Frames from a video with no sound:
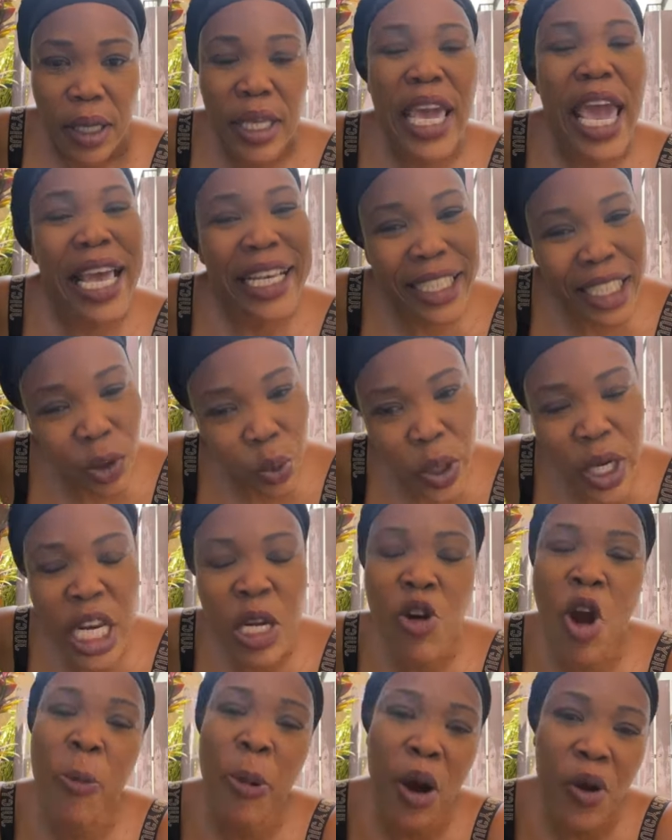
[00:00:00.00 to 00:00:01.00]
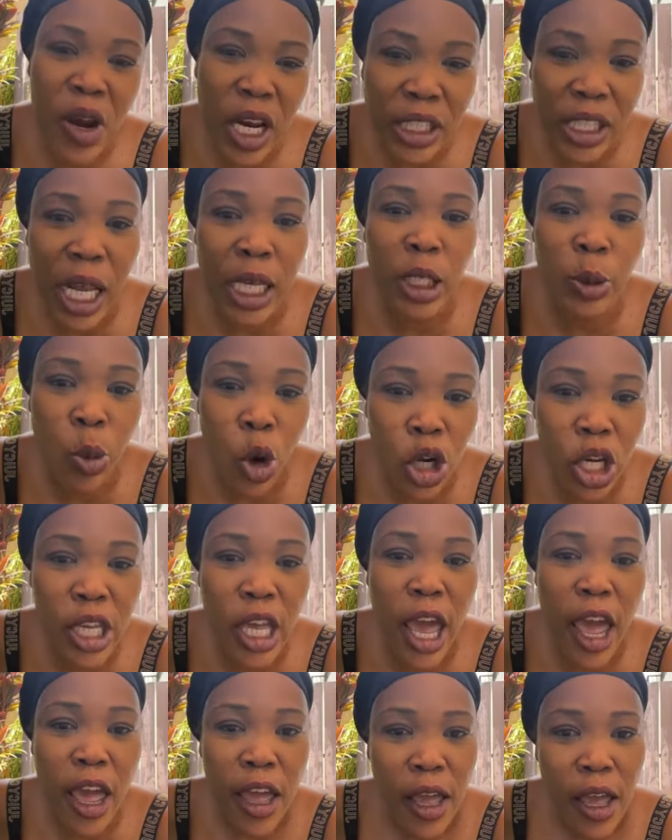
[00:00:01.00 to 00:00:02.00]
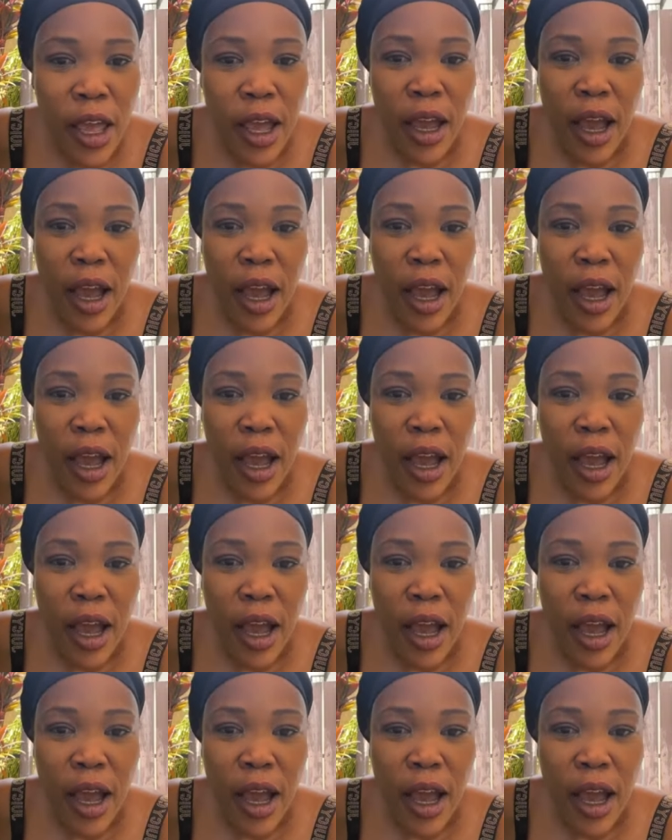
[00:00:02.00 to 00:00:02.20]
Yes, we need reparations money, yeah?